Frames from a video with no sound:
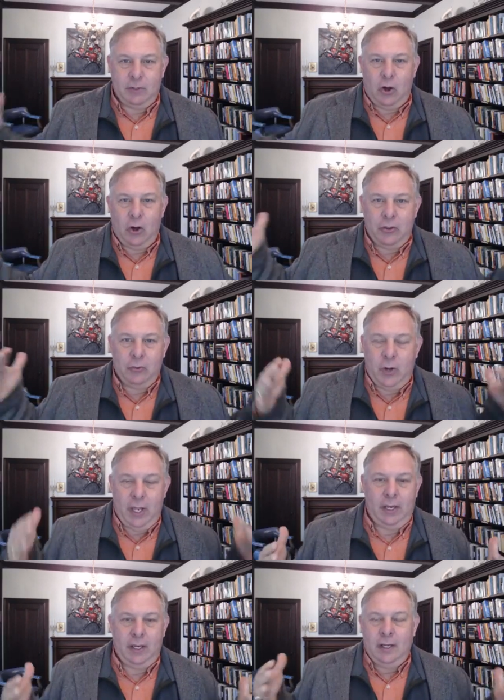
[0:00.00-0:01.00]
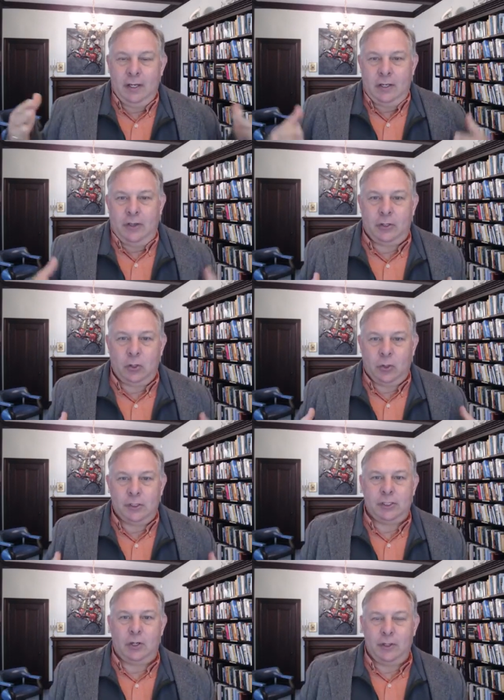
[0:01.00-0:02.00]
all the way to the
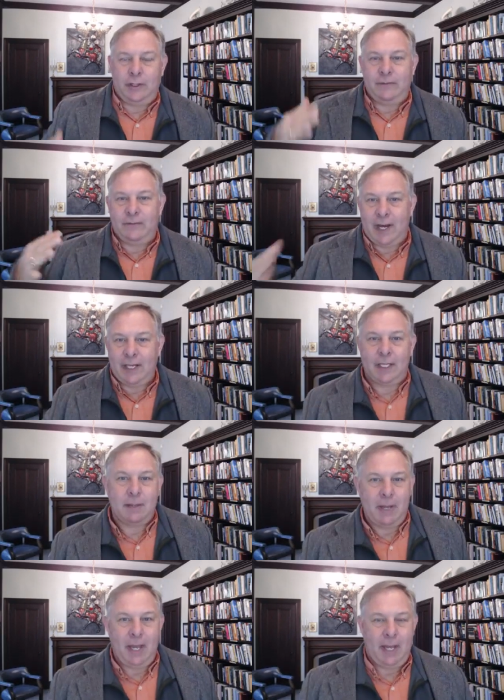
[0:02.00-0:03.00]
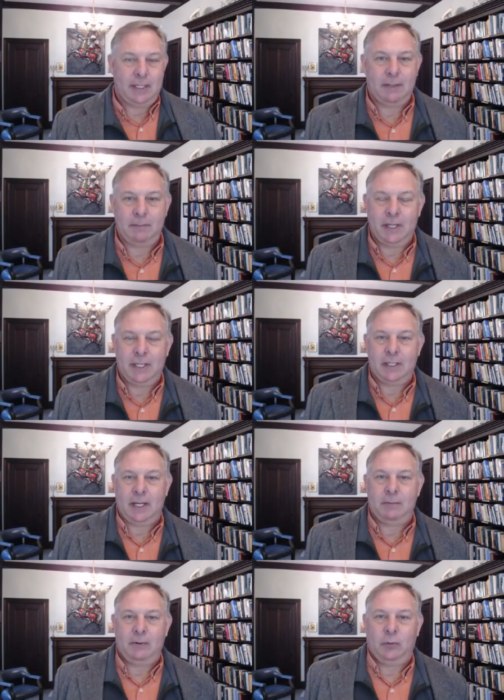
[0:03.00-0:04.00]
torso, and then finally behead them by the
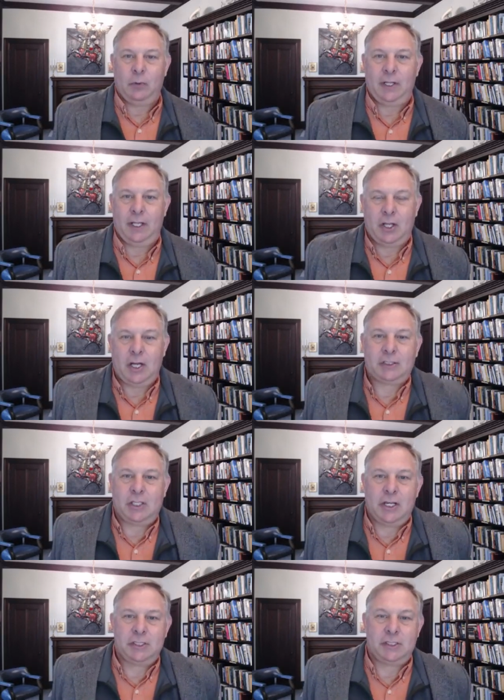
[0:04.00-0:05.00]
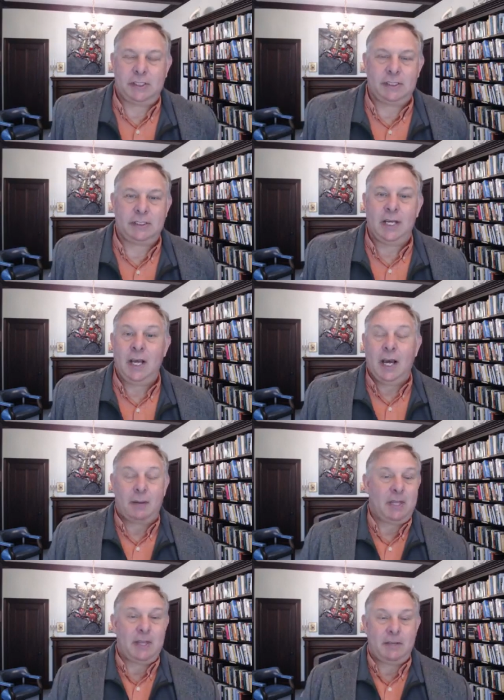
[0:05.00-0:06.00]
time before they lost consciousness.
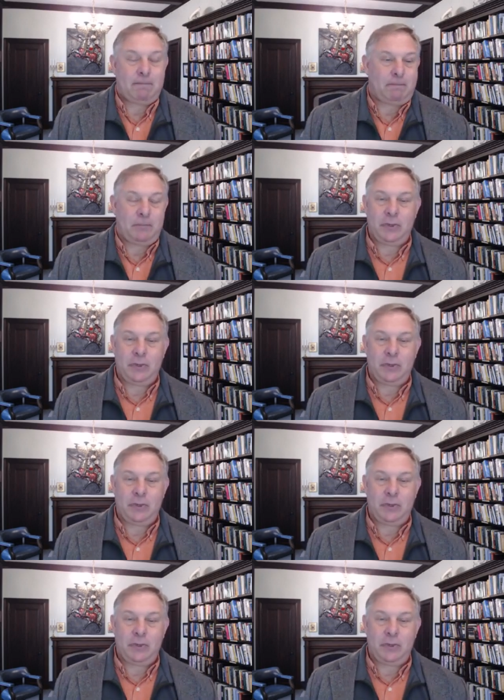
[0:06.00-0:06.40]
I mean, the